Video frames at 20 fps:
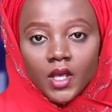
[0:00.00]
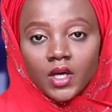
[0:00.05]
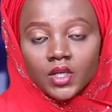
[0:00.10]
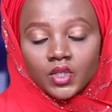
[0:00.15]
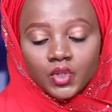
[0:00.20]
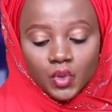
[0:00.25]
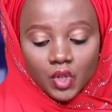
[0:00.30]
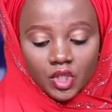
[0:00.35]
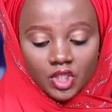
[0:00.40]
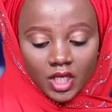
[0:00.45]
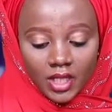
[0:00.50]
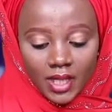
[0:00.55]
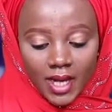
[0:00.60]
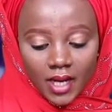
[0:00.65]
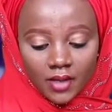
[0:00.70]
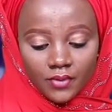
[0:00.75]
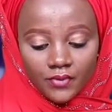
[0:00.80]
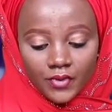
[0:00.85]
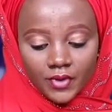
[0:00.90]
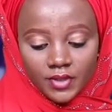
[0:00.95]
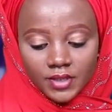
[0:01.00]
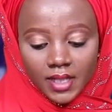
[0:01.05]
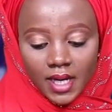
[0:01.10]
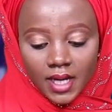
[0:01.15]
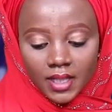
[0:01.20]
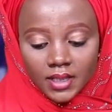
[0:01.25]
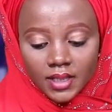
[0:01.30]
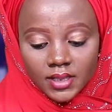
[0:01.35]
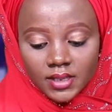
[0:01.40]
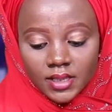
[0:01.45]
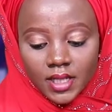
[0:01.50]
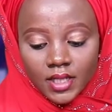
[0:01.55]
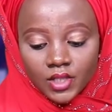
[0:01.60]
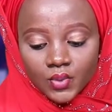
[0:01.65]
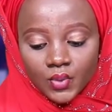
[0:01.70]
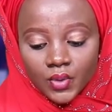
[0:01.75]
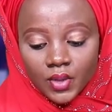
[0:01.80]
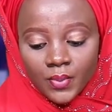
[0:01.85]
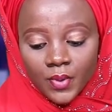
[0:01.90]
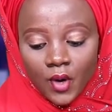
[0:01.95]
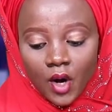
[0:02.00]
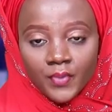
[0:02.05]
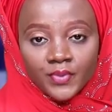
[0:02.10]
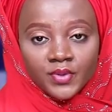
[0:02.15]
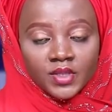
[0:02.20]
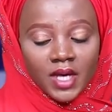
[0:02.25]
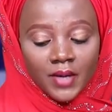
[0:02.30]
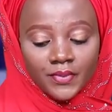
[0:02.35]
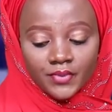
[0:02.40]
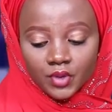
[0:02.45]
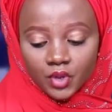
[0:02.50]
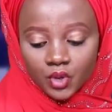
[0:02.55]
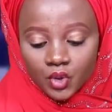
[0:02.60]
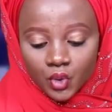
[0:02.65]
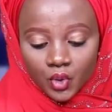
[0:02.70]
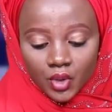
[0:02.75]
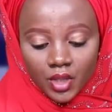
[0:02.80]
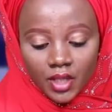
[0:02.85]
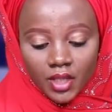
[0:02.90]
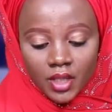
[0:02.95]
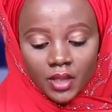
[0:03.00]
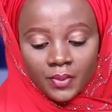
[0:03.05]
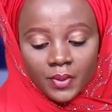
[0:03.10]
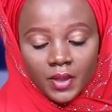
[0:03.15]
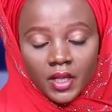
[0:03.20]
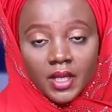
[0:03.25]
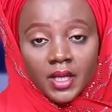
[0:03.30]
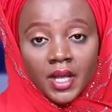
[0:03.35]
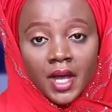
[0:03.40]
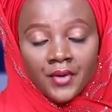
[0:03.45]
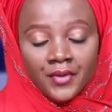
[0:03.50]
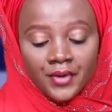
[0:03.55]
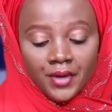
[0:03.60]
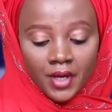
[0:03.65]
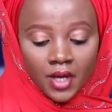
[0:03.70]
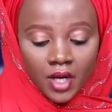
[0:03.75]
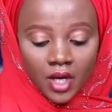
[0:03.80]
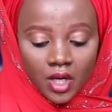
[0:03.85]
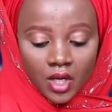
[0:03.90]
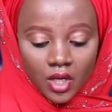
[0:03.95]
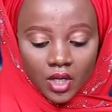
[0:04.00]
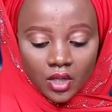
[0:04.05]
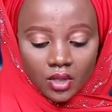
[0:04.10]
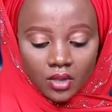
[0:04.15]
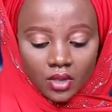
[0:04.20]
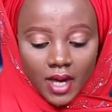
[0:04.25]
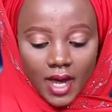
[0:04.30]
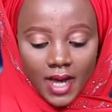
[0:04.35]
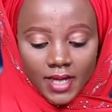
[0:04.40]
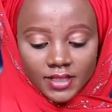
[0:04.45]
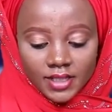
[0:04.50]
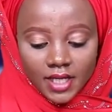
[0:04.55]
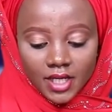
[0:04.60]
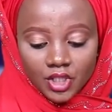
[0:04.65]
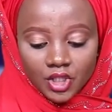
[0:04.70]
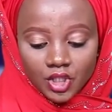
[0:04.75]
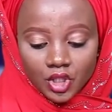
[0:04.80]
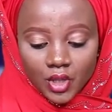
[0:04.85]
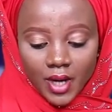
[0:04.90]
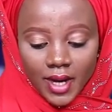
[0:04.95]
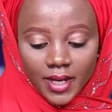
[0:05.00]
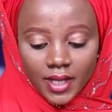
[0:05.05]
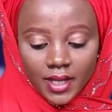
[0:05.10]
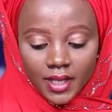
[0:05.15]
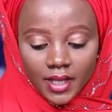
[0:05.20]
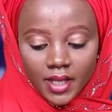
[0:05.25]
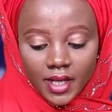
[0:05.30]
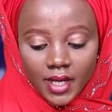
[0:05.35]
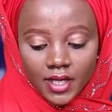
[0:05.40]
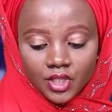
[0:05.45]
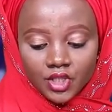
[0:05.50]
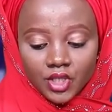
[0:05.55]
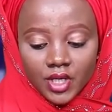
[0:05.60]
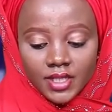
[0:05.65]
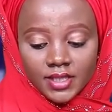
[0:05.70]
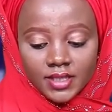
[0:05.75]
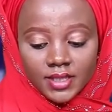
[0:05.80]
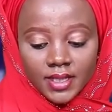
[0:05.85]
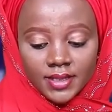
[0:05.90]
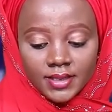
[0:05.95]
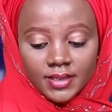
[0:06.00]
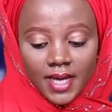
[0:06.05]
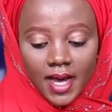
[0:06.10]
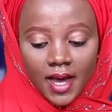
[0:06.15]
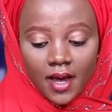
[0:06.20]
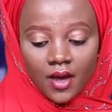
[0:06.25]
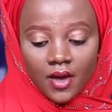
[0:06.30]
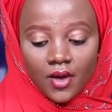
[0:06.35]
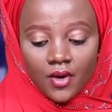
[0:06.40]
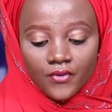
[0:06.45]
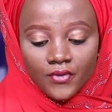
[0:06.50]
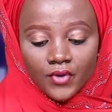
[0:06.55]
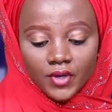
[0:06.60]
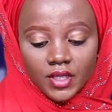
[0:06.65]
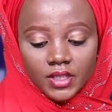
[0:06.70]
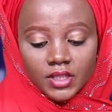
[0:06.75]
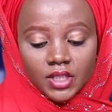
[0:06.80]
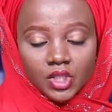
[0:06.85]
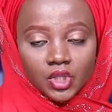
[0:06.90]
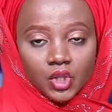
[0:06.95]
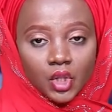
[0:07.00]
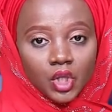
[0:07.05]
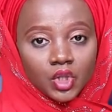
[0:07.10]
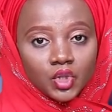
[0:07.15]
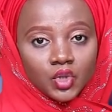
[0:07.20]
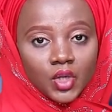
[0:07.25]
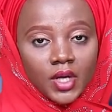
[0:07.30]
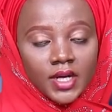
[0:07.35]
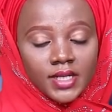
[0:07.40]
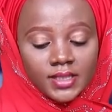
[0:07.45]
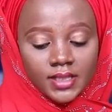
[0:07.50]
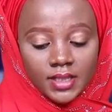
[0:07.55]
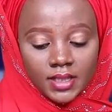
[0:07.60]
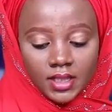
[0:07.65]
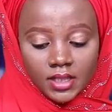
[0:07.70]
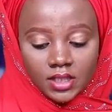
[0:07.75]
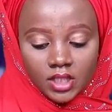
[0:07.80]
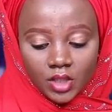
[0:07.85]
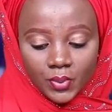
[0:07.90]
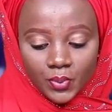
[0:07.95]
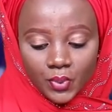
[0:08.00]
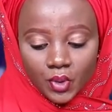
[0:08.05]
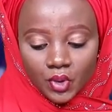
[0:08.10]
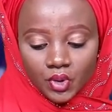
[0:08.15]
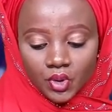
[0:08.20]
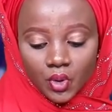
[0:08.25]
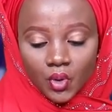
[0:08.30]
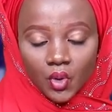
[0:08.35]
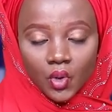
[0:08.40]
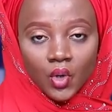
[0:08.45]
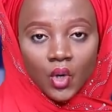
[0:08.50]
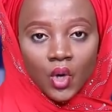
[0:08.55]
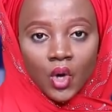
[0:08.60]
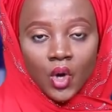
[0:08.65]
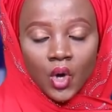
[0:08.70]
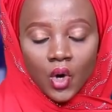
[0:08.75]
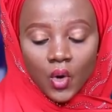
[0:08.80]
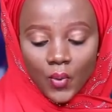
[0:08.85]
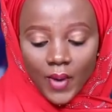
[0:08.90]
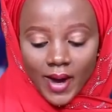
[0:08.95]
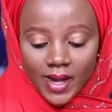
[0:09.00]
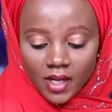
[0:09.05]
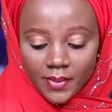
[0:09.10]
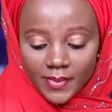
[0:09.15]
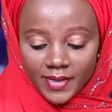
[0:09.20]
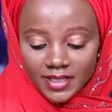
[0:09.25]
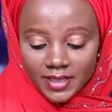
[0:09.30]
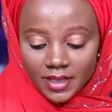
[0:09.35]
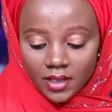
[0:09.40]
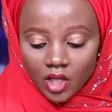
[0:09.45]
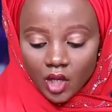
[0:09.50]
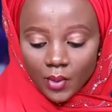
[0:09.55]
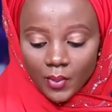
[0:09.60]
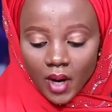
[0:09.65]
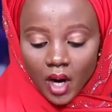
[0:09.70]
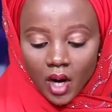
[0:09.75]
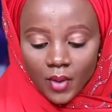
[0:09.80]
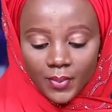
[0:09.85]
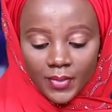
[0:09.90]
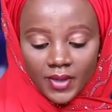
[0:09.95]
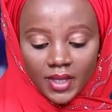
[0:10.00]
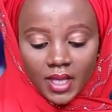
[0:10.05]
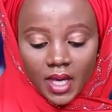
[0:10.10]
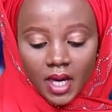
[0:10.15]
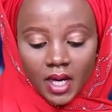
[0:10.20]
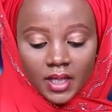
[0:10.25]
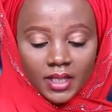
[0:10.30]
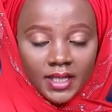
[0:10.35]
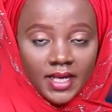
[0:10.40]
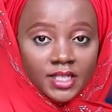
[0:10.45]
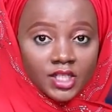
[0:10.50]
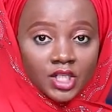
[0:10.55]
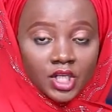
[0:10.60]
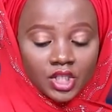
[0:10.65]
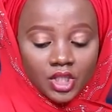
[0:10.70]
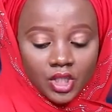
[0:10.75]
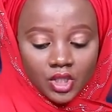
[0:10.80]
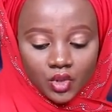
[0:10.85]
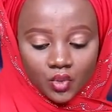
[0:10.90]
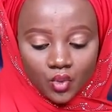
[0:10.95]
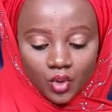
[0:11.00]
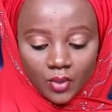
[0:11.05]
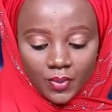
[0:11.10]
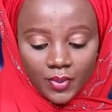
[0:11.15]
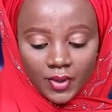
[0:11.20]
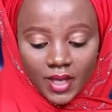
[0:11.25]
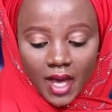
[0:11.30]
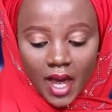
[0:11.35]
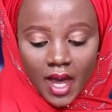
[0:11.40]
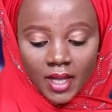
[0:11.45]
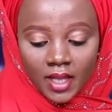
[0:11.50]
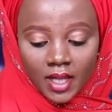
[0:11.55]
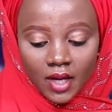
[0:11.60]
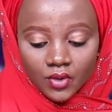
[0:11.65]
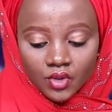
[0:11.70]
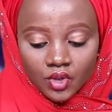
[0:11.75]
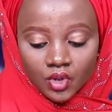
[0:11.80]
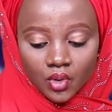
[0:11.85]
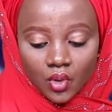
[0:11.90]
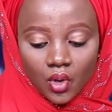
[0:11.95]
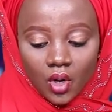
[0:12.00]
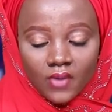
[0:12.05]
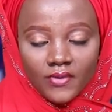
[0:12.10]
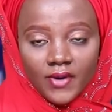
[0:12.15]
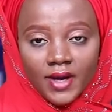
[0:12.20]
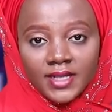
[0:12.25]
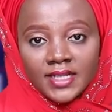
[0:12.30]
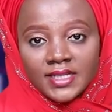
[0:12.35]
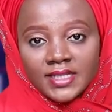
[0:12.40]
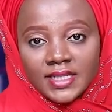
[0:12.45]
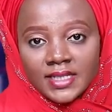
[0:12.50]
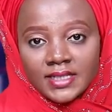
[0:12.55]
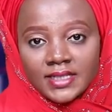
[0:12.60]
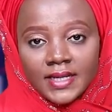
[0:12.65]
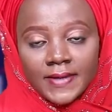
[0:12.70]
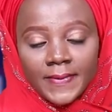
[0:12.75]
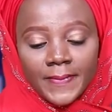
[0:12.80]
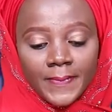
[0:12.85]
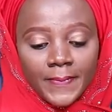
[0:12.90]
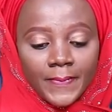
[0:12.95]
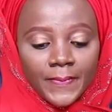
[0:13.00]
Social and physical distance will be observed during the plenary as enshrined in the Nigerian Center for Disease Control protocol, while a limited number of media organizations will be allowed to cover the sitting.